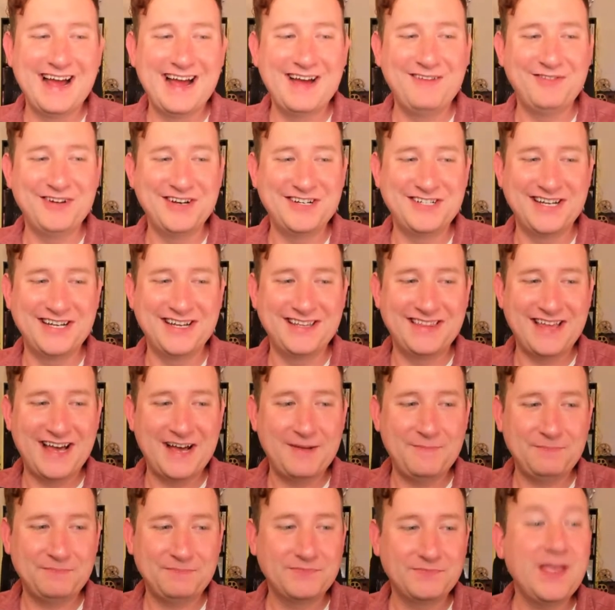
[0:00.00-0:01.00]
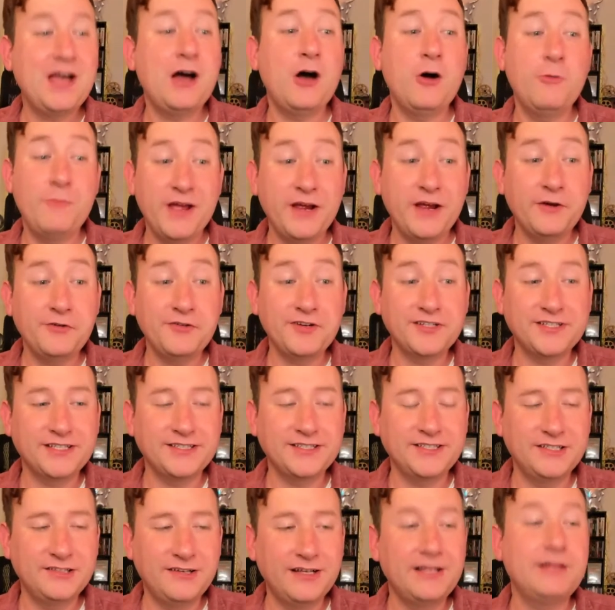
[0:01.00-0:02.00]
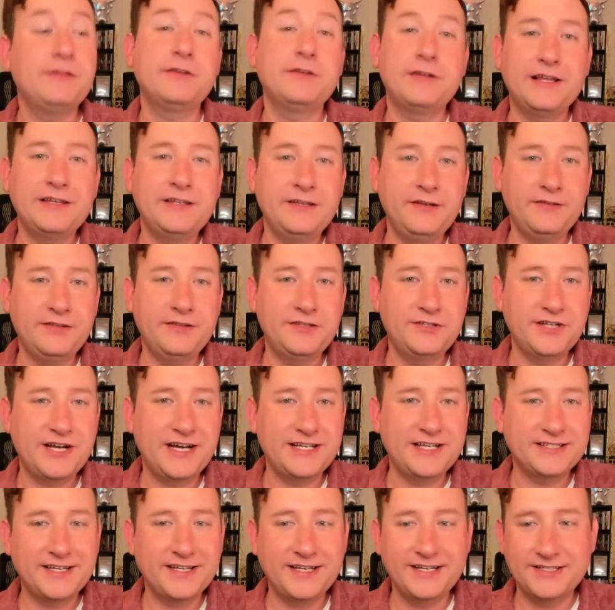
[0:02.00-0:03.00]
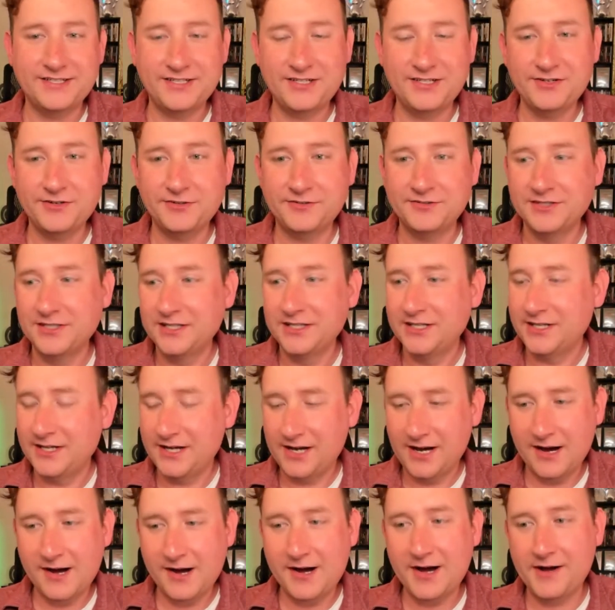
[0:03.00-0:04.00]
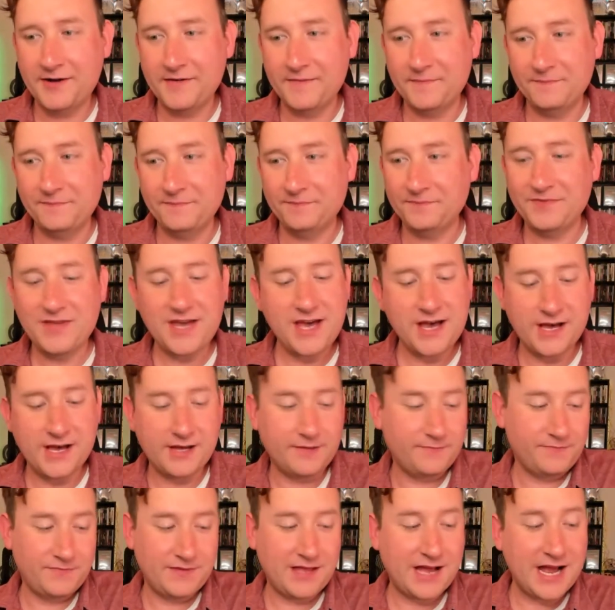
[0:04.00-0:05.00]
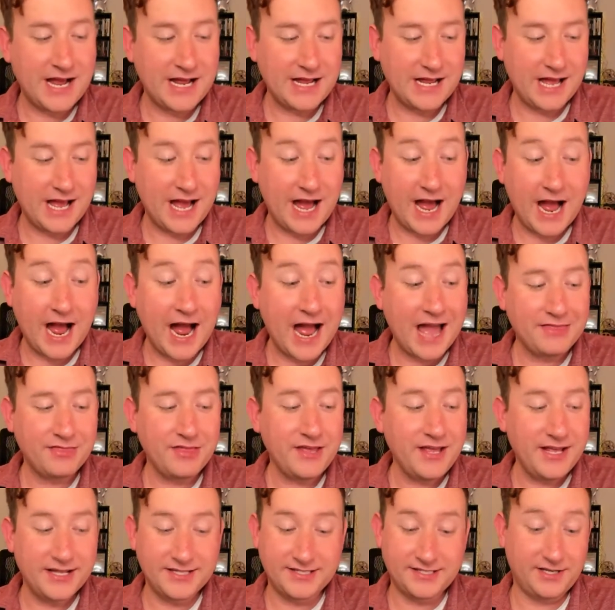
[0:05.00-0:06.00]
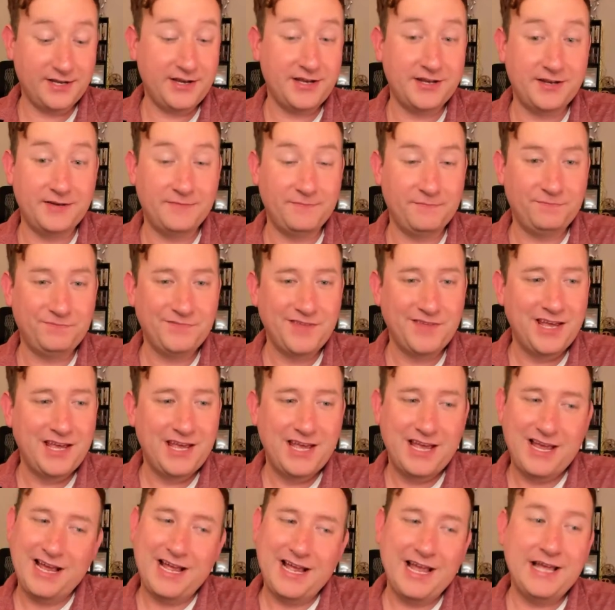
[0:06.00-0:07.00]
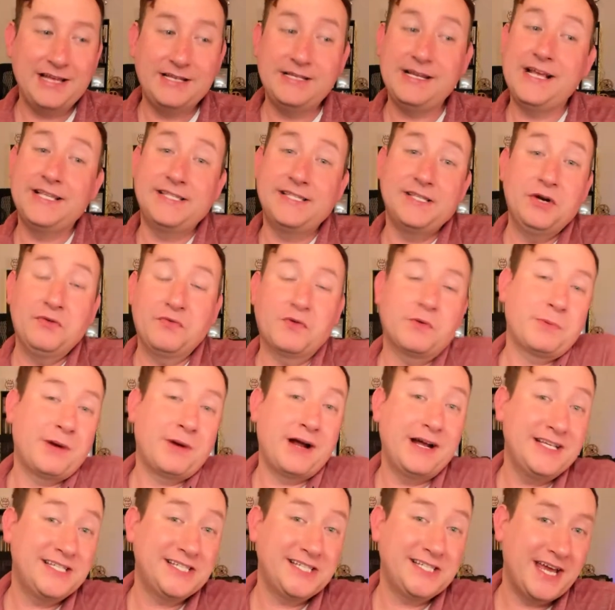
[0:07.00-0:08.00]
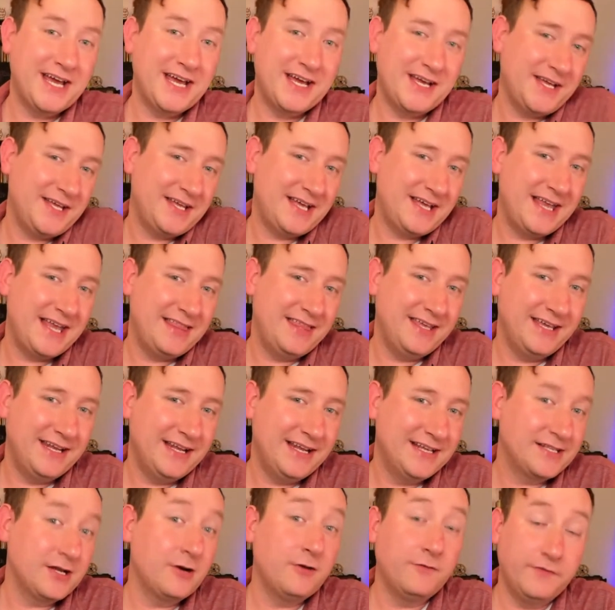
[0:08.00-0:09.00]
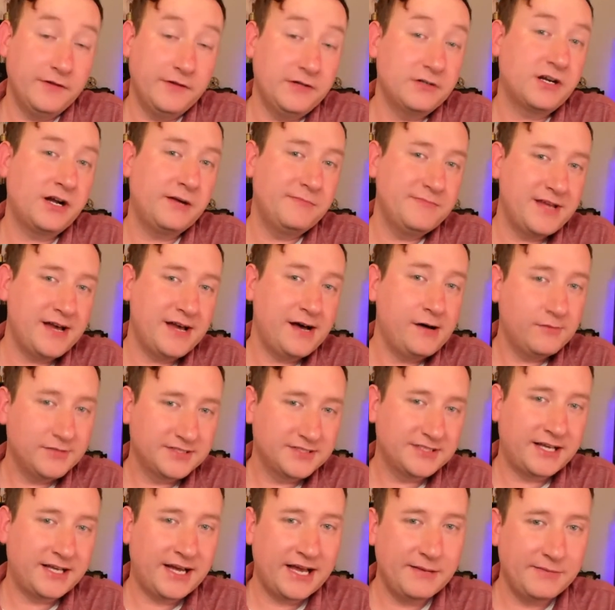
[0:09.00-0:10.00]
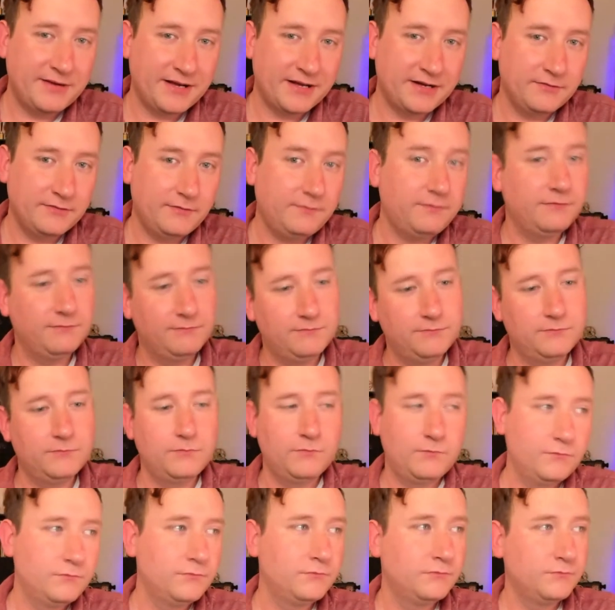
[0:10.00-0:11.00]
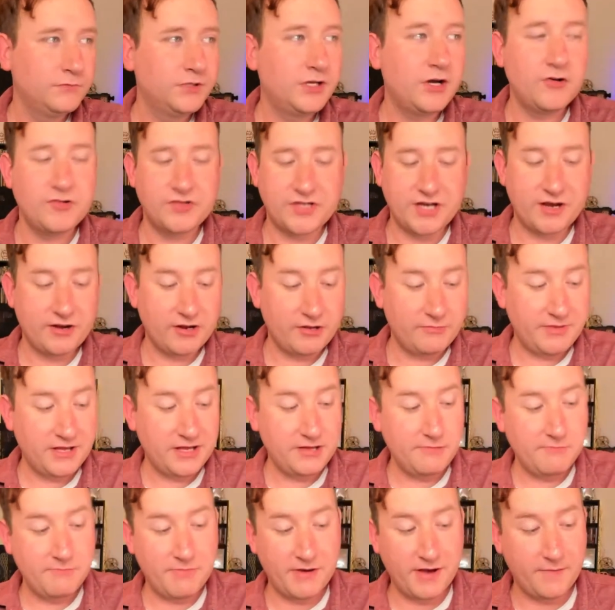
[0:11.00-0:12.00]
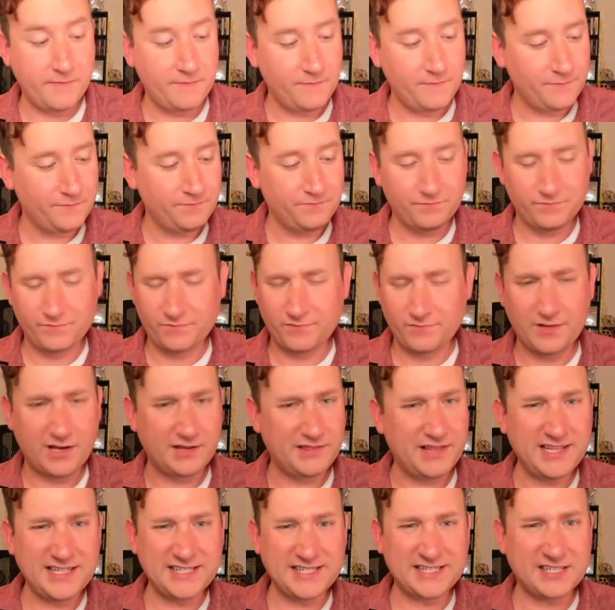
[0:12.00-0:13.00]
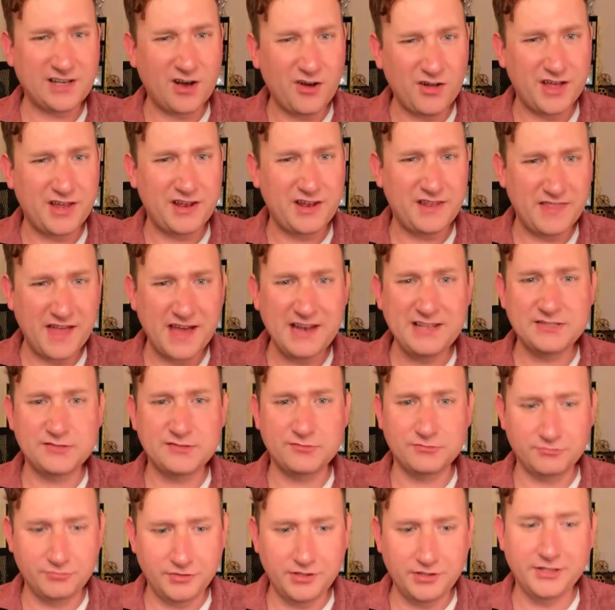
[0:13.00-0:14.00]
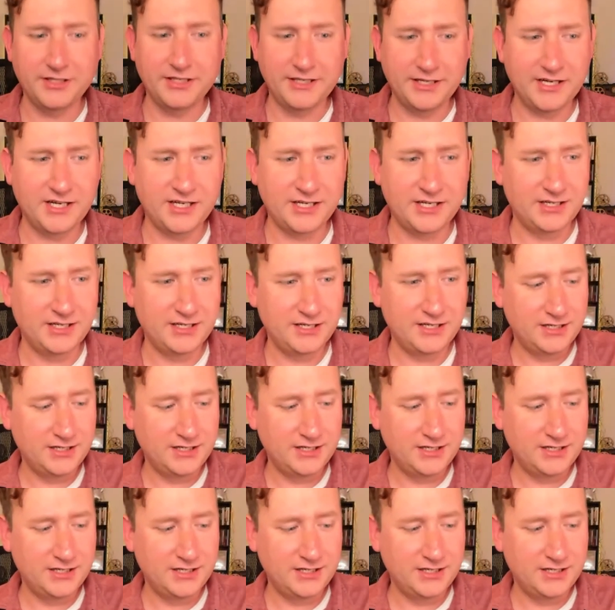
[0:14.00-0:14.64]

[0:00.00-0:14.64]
I appreciate that. Yeah, oh, Baker Drinks likes it a lot. Glad to hear that you guys like it too. Yeah, I think it's good. Is it overpriced? Yeah, I think it is. Hopefully it'll come down once the hype kind of goes down a bit, but that's solid. That is really good.